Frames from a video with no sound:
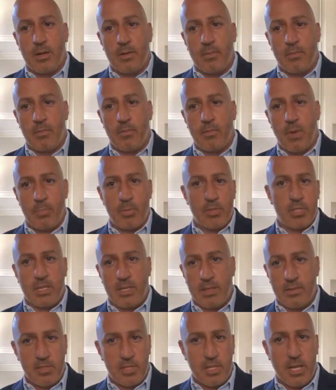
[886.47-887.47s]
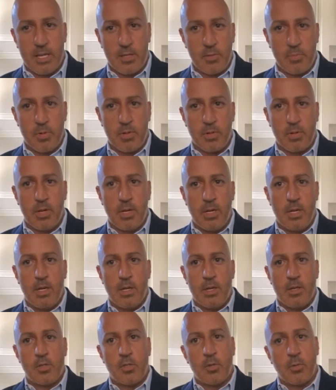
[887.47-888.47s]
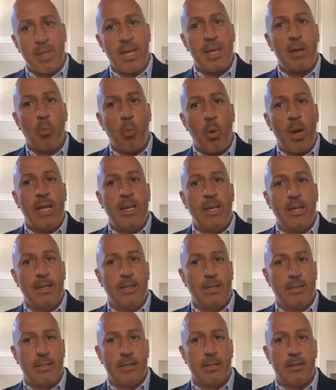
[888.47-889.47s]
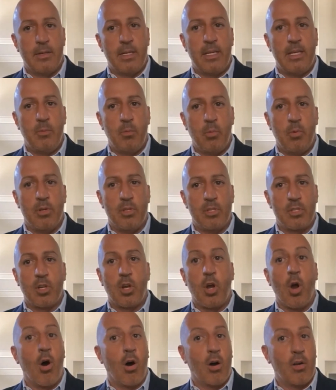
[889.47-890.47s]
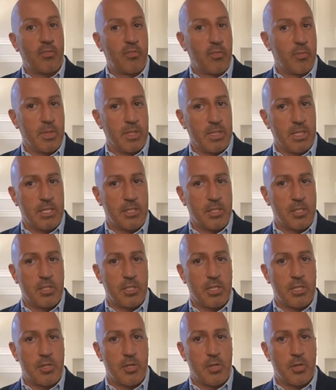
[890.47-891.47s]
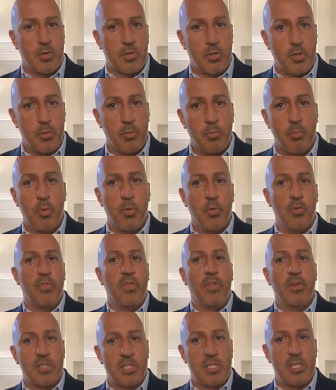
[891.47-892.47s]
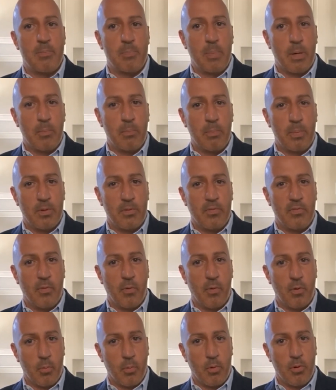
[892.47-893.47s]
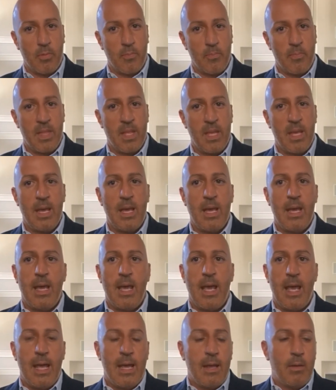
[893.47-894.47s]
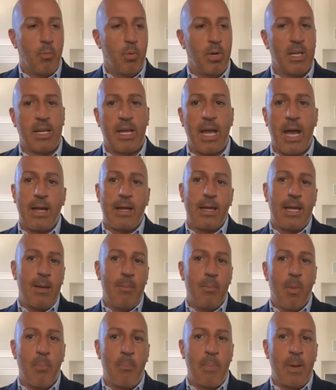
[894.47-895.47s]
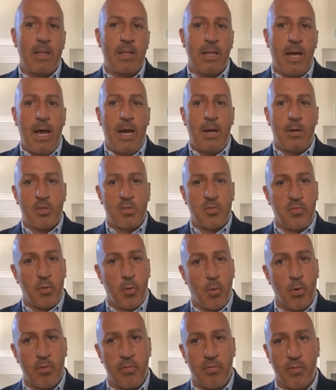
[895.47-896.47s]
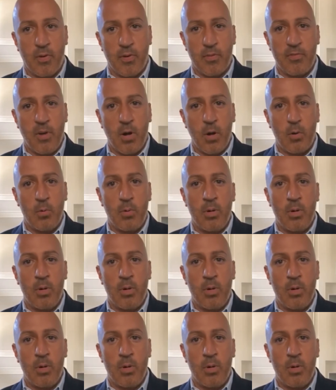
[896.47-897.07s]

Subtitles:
Representative Schlossberg. So they waited until he was gone from the legislature to move the seatbelt bill forward. And when it came up on the House floor for a vote,